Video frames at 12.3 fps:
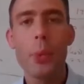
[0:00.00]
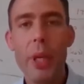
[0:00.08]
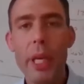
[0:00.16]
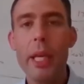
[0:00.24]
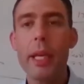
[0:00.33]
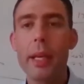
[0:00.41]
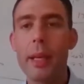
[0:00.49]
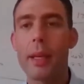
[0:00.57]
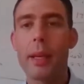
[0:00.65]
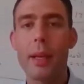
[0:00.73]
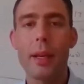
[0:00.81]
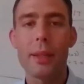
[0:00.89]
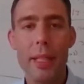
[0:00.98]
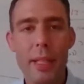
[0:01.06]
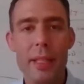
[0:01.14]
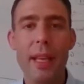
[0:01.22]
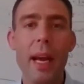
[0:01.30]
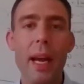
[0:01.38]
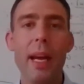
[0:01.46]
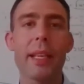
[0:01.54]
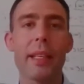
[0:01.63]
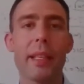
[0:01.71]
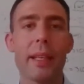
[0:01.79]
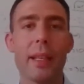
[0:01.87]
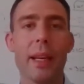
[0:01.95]
We
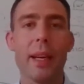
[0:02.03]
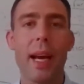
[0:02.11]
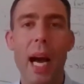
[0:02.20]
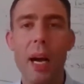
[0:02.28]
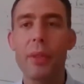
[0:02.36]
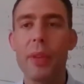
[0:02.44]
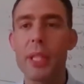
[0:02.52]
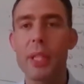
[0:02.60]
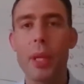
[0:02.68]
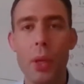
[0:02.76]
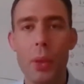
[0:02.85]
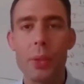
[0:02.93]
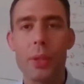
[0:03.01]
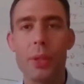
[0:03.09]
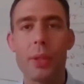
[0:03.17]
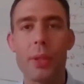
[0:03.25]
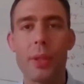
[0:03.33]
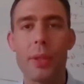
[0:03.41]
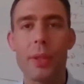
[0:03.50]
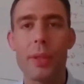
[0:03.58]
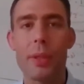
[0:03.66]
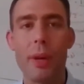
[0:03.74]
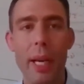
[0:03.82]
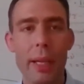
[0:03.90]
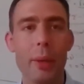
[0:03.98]
decide how this goes,
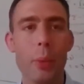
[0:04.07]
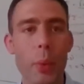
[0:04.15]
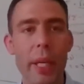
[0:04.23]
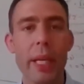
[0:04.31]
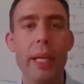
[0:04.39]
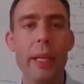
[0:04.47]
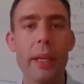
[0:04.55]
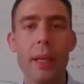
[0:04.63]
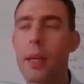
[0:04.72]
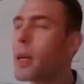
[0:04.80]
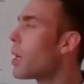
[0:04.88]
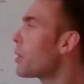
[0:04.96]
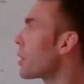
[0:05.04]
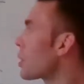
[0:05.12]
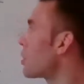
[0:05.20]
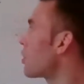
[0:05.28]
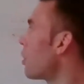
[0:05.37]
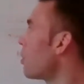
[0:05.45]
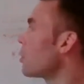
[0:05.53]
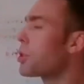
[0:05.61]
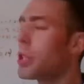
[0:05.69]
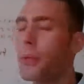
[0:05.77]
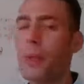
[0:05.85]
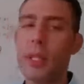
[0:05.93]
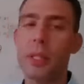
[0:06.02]
right? We are the
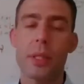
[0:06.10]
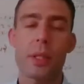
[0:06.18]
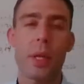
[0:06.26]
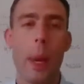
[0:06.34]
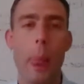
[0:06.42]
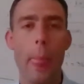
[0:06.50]
controllers of this.